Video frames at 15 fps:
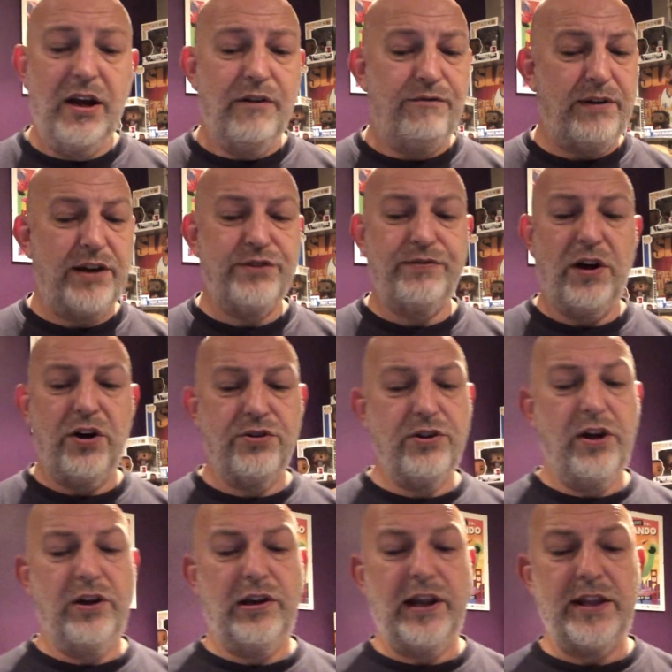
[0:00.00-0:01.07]
Franz Wagner
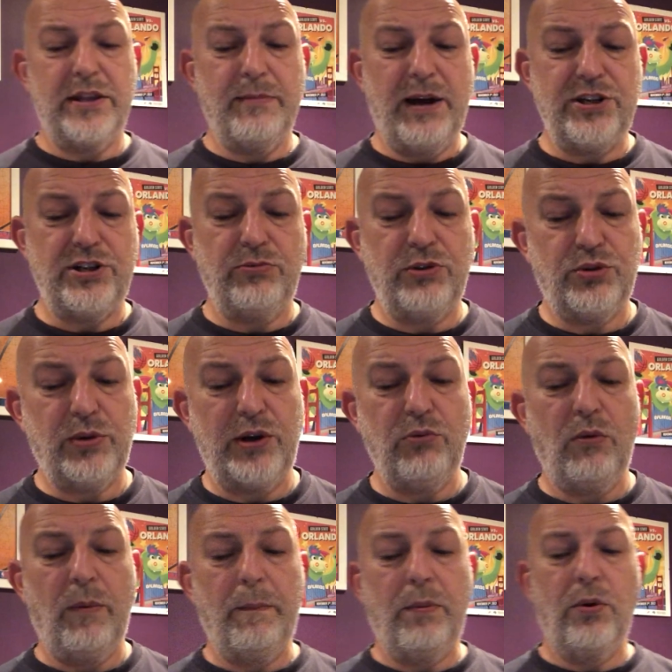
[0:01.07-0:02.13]
had led the Magic with
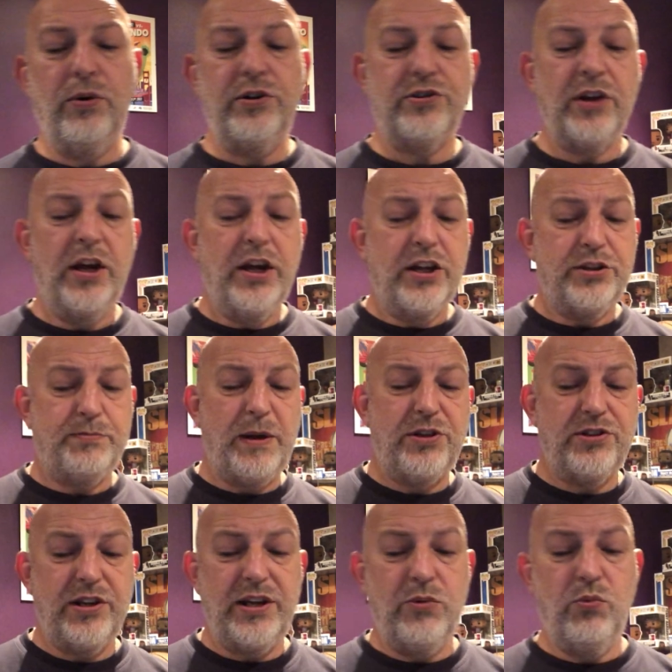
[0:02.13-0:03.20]
21 points,
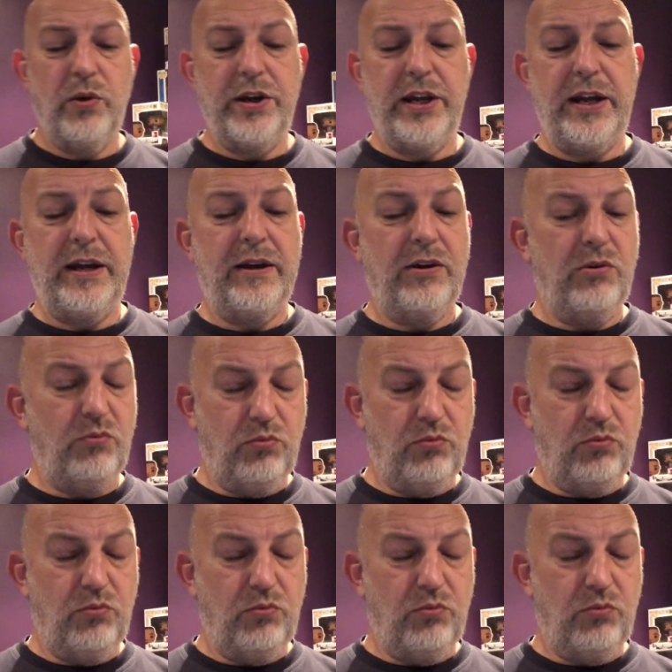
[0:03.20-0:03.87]
Spencer Dinwiddie,